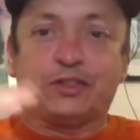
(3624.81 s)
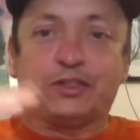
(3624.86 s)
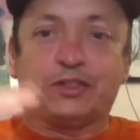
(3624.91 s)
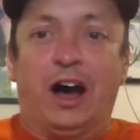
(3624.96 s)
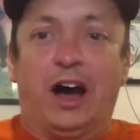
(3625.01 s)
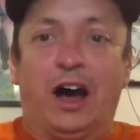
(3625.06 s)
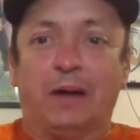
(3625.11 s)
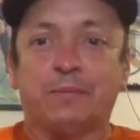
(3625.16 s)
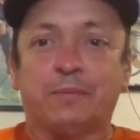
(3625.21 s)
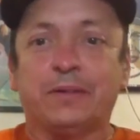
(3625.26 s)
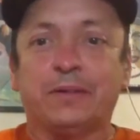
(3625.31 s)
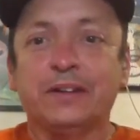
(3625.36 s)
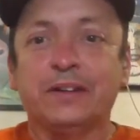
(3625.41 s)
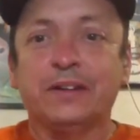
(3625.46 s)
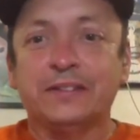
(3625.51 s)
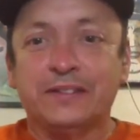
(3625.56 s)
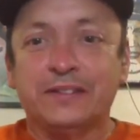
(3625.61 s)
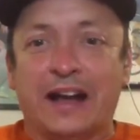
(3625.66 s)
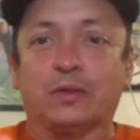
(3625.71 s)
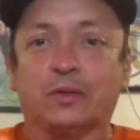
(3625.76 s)
the rooftop
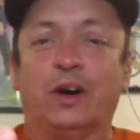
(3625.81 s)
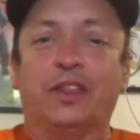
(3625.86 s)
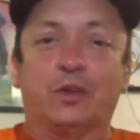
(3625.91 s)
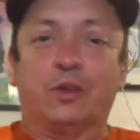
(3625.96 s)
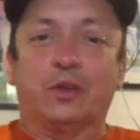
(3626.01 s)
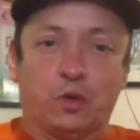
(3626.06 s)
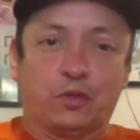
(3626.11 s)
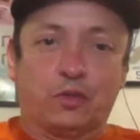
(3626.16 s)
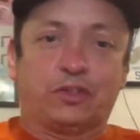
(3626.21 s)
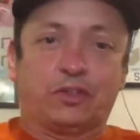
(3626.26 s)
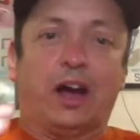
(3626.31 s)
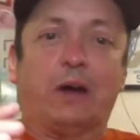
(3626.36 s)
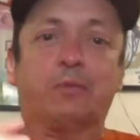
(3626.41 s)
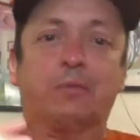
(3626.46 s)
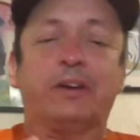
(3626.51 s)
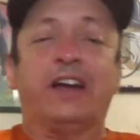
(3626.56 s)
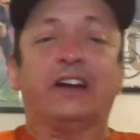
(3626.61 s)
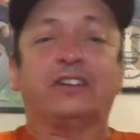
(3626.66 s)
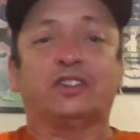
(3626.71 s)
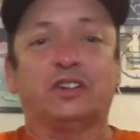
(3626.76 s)
that's the one yes. on the
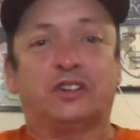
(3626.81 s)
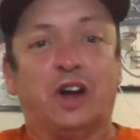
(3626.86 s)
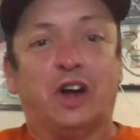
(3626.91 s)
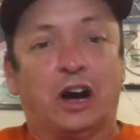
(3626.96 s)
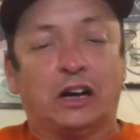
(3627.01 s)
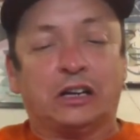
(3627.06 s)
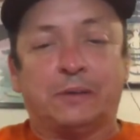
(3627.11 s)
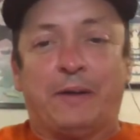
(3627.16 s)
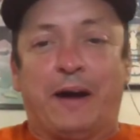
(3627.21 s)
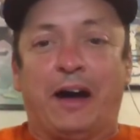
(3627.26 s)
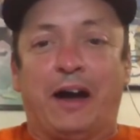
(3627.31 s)
rooftop we actually